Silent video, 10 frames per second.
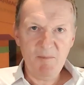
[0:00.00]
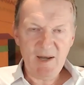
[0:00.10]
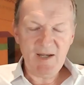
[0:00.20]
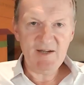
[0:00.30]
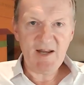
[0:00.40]

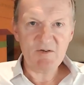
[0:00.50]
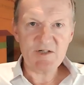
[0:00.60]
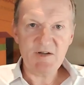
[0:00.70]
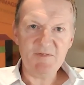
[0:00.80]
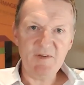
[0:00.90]
Many are now
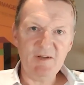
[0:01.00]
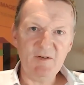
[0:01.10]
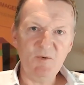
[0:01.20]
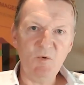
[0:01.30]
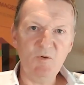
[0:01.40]
shifting
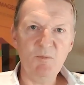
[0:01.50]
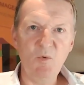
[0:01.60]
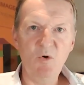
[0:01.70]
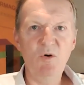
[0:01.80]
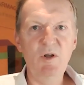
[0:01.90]
towards
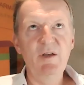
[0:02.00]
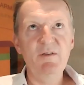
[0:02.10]
more